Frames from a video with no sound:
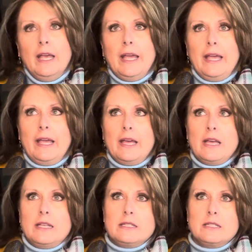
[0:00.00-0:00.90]

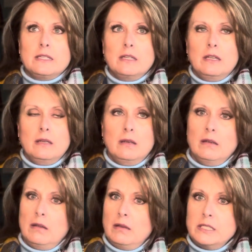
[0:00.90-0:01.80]
and
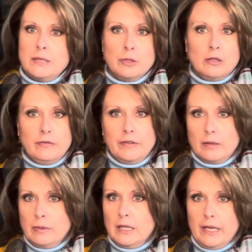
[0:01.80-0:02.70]
typical
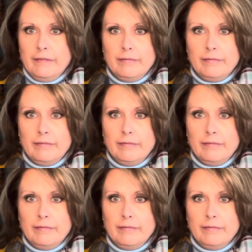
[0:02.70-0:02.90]
family life.